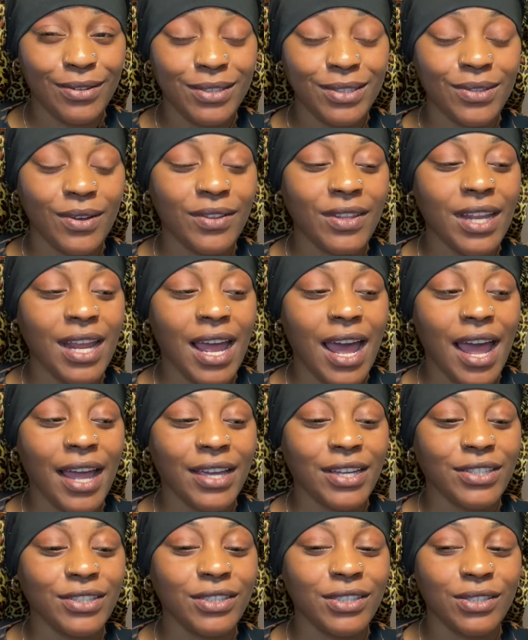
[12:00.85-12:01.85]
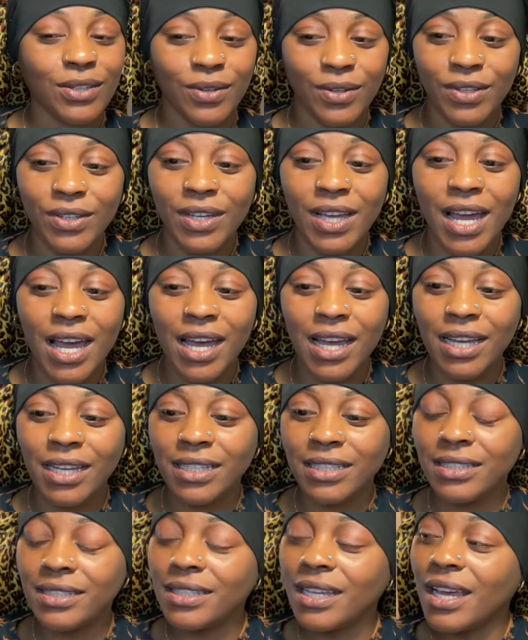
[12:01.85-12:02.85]
so that I can show you
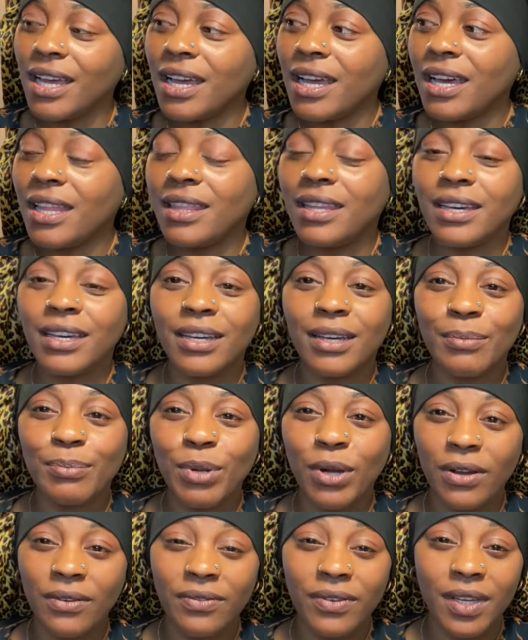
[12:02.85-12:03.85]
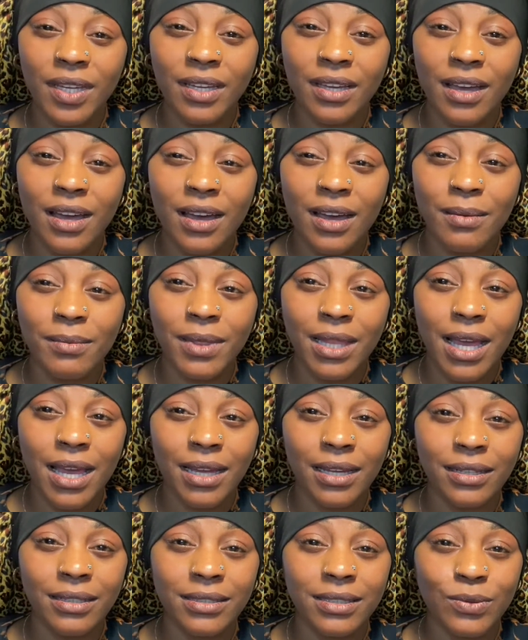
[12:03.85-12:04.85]
guys the perfect
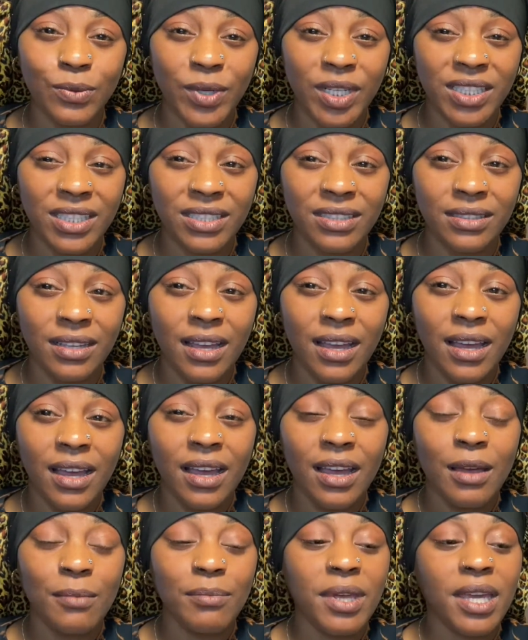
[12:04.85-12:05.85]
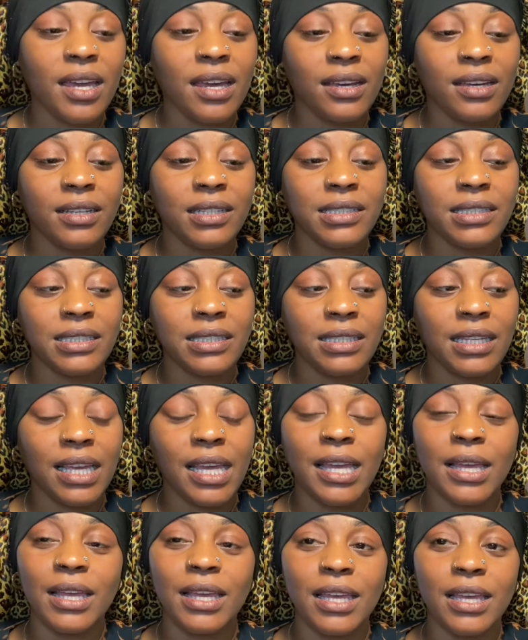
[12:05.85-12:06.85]
line Swiss, because
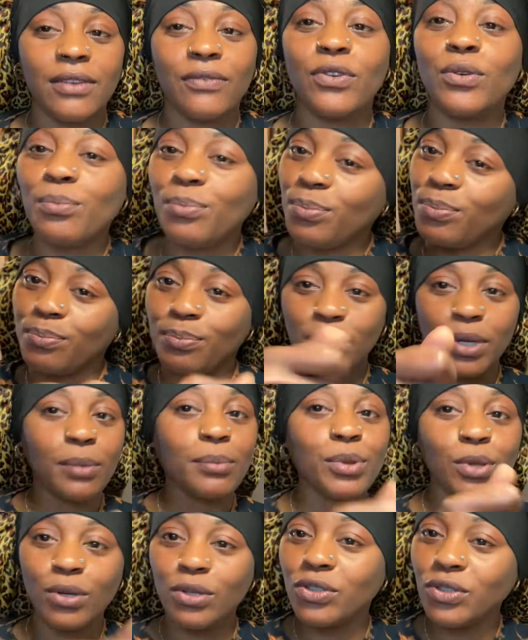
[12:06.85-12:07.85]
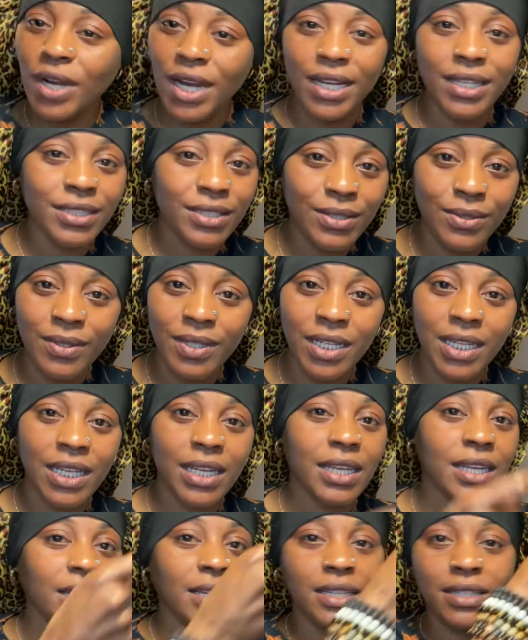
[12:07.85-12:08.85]
if you put a blow dryer to it,
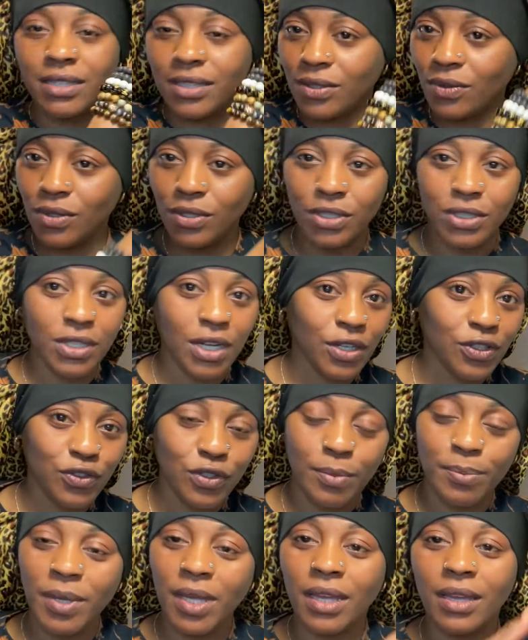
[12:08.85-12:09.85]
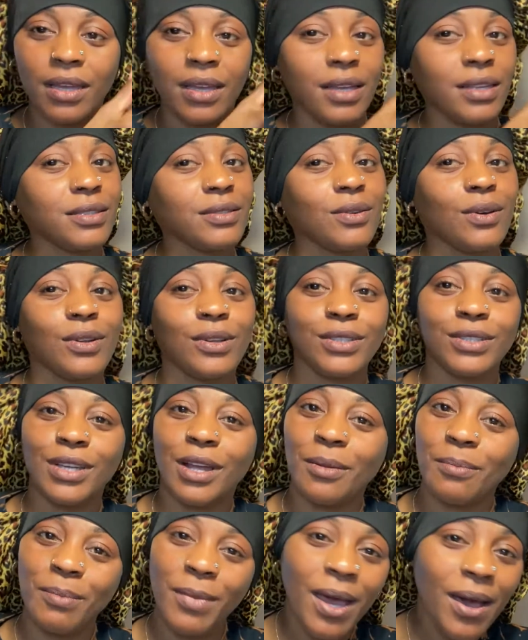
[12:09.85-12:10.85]
it's going to start dripping. It's going to
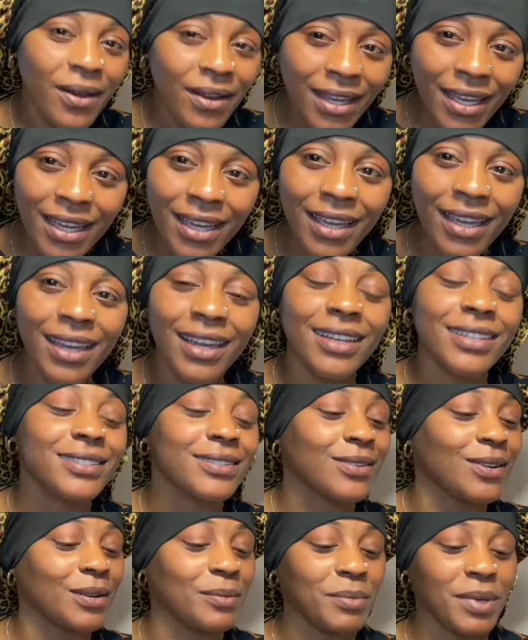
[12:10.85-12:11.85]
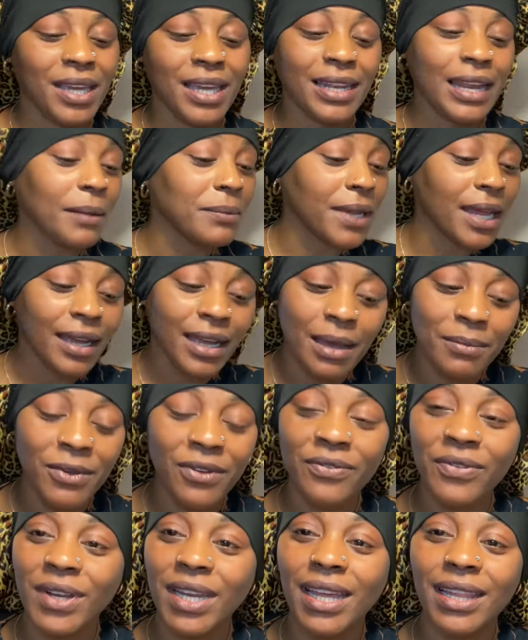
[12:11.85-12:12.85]
start melting. It's going to be, and I'm not
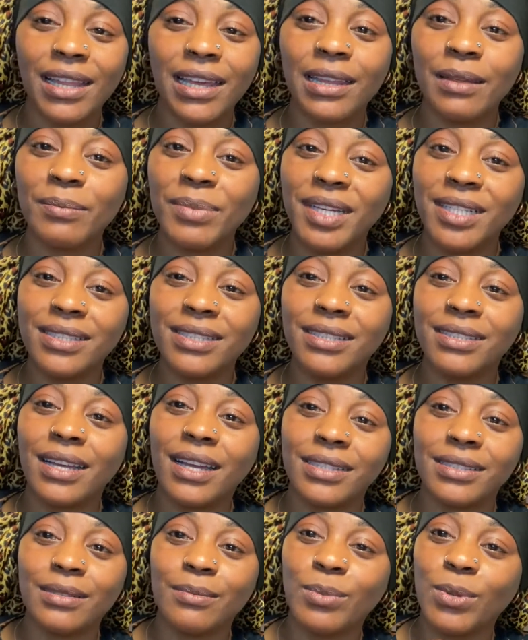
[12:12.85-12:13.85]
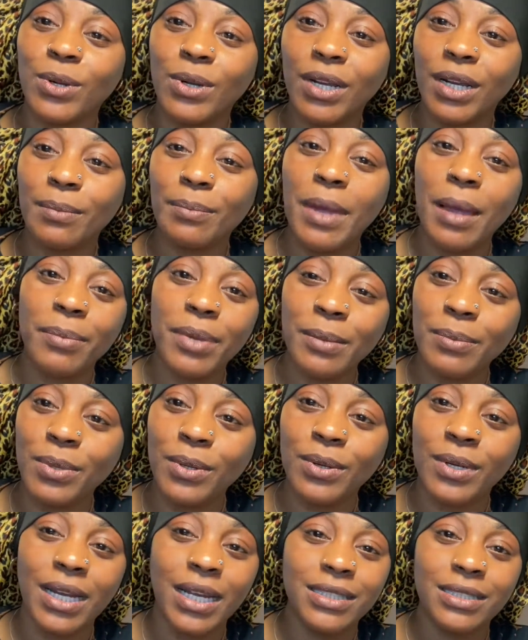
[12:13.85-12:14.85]
coming for that lady business. I support my
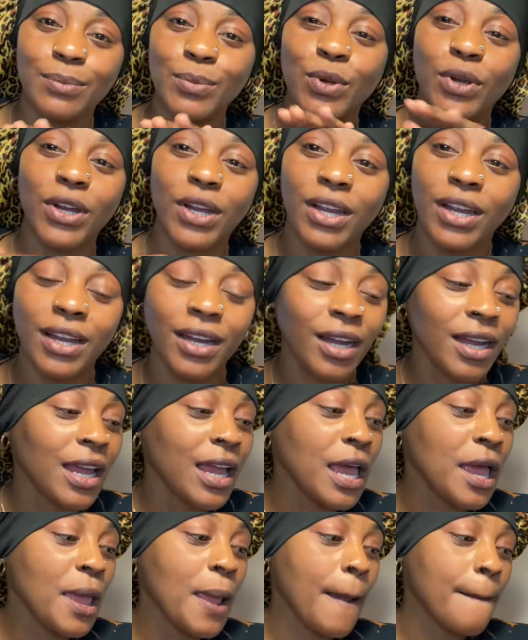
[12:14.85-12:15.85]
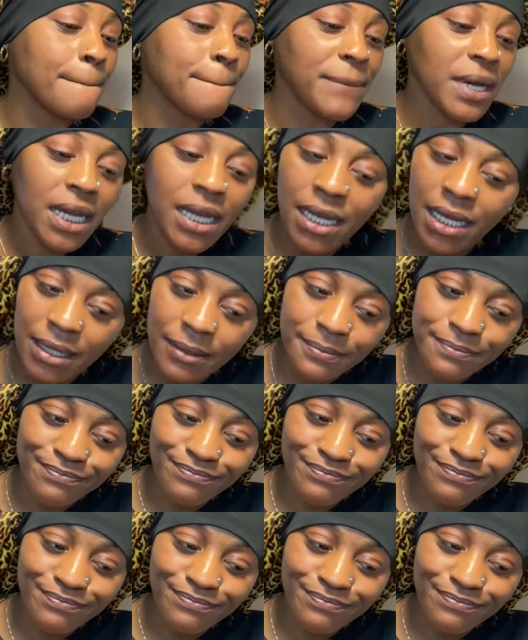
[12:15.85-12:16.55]
people and I support her, but